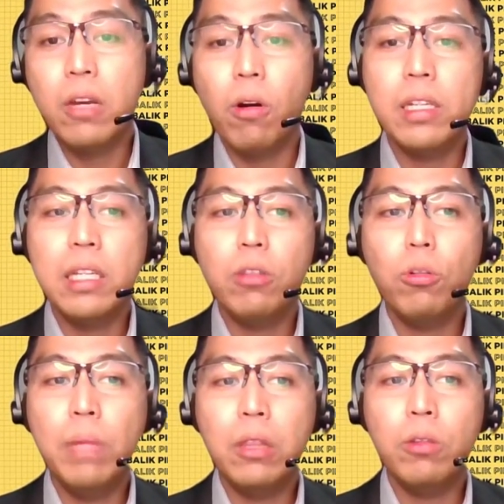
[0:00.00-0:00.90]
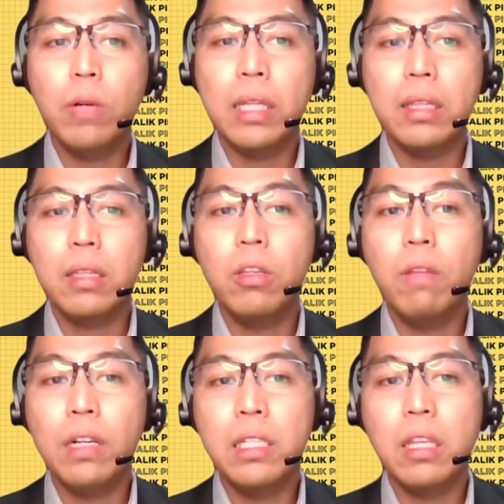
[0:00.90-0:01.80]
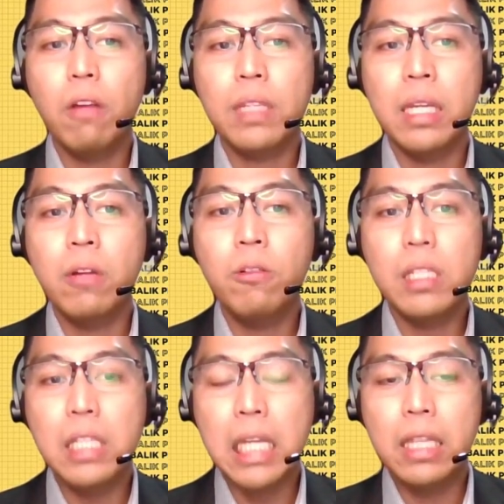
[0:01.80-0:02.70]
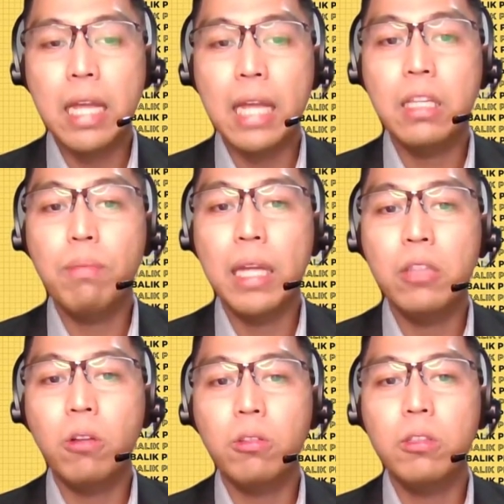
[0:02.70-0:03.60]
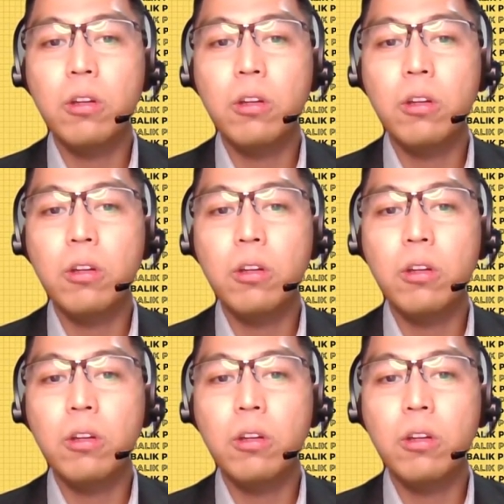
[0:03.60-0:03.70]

or C2B2, at University of San Agustin, headed by Dr.